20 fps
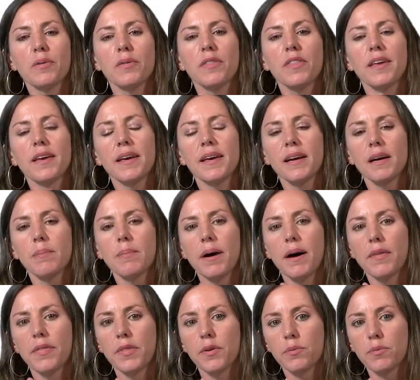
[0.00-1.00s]
thinking
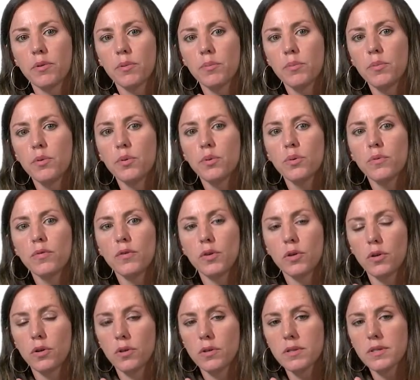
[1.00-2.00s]
about the
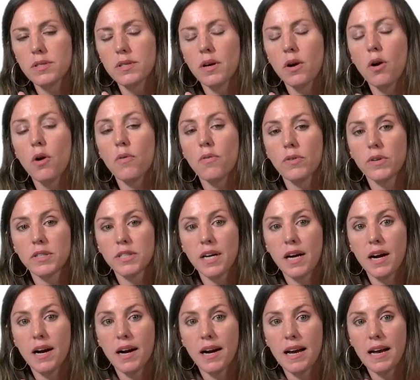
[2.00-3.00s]
removals over
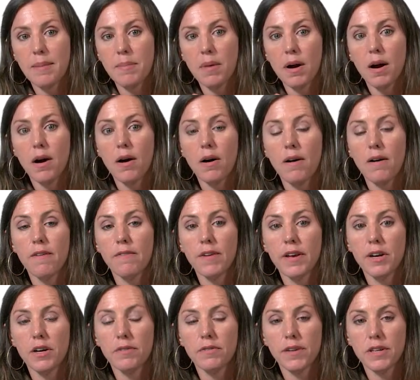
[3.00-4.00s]
time of
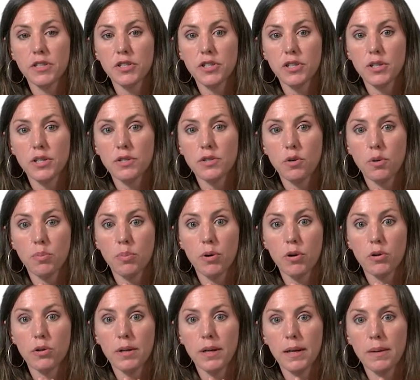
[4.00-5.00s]
interventions or
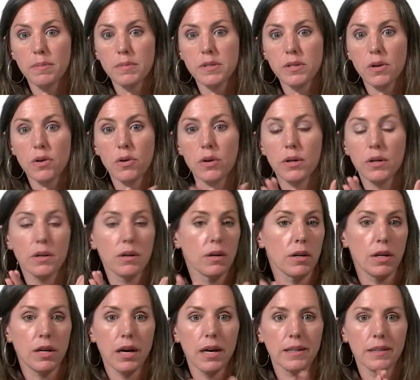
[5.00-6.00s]
programs or
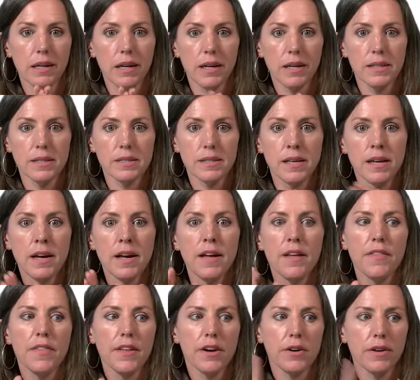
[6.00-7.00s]
guidelines
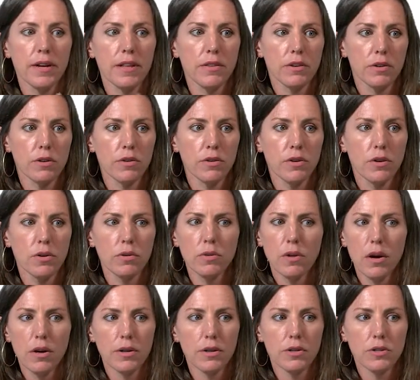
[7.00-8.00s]
that are either no
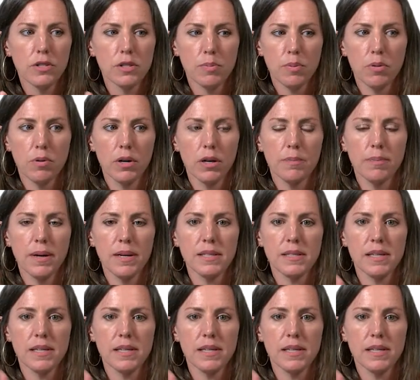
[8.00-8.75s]
longer supported by